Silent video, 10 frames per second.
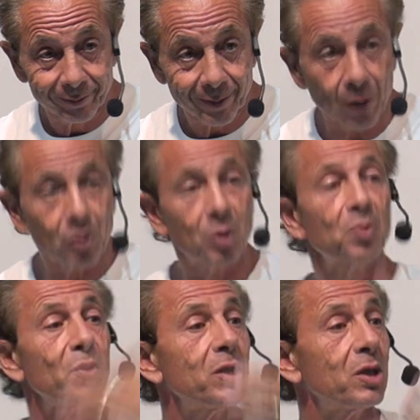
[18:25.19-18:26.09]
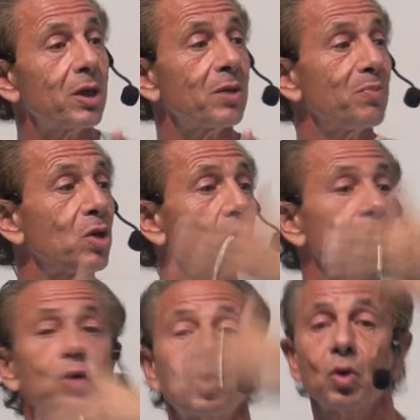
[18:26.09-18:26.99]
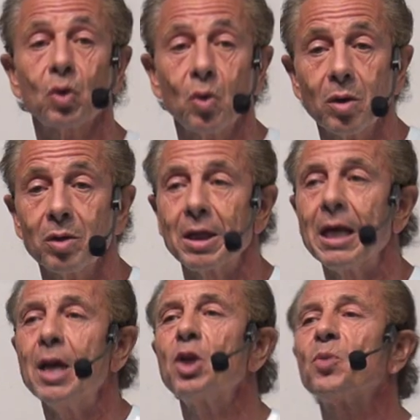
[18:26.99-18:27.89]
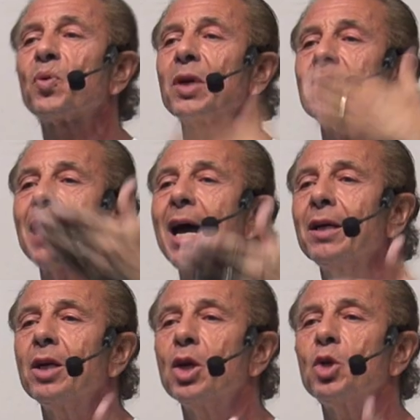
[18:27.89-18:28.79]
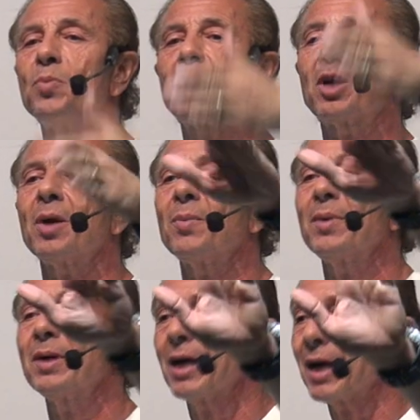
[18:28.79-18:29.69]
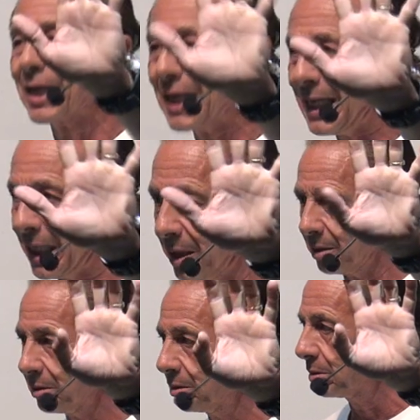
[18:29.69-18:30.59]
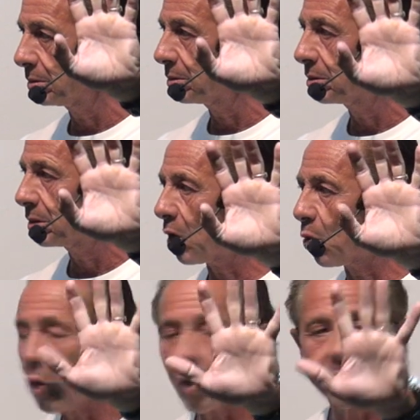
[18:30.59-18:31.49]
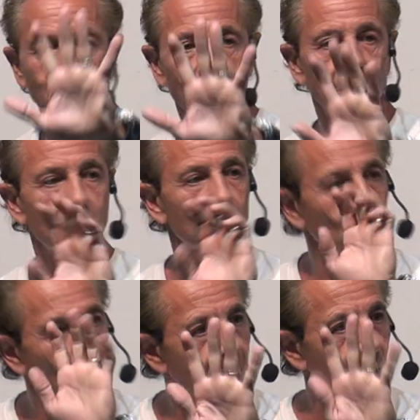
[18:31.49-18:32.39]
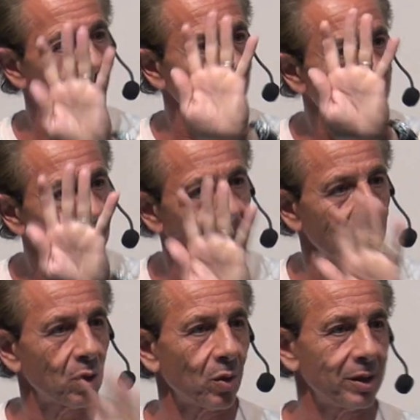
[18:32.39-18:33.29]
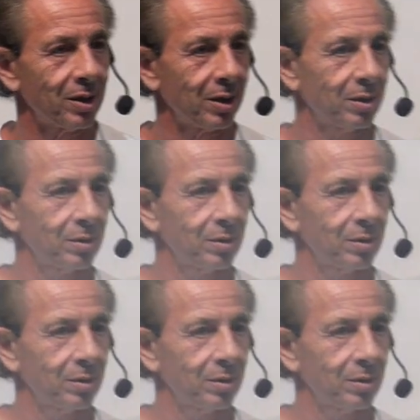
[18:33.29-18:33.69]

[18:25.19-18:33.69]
Now, as a priest that ministers to the Lord, you press on, you become a king, a warrior. There's a warrior, a kingly anointing.